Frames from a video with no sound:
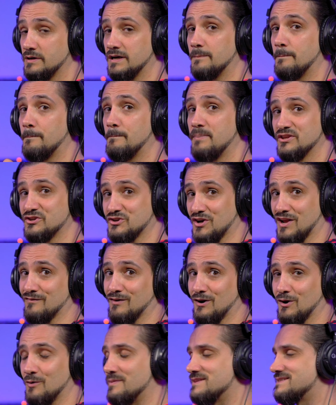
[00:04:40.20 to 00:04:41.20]
a pitch
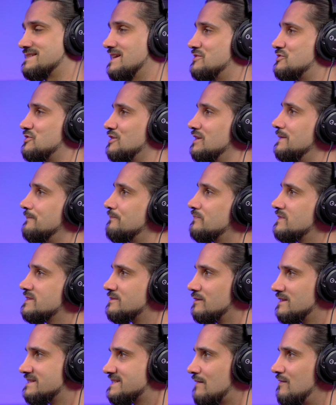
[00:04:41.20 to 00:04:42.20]
envelope essentially.
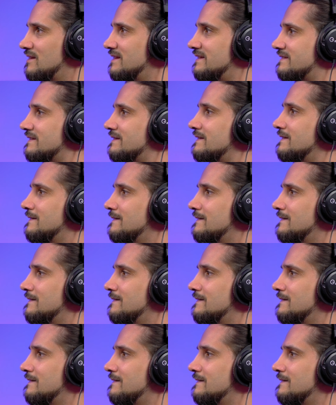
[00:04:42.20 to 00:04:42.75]
So let's have a listen.